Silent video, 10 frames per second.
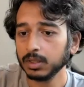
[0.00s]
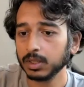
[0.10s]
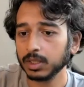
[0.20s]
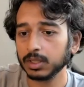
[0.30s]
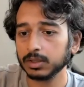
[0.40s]

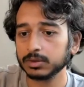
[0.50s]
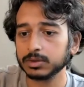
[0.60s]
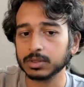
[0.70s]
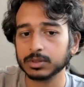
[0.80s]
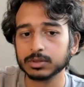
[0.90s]

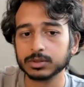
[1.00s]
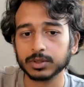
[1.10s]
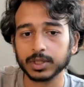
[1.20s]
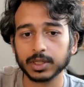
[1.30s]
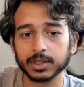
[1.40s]
So
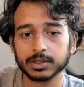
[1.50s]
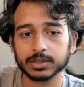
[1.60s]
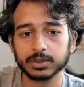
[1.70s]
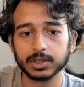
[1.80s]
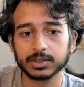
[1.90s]
yeah,
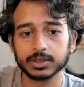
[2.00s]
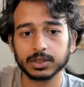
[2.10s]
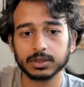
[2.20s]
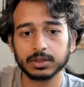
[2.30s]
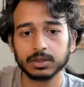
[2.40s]
that's
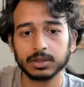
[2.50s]
it.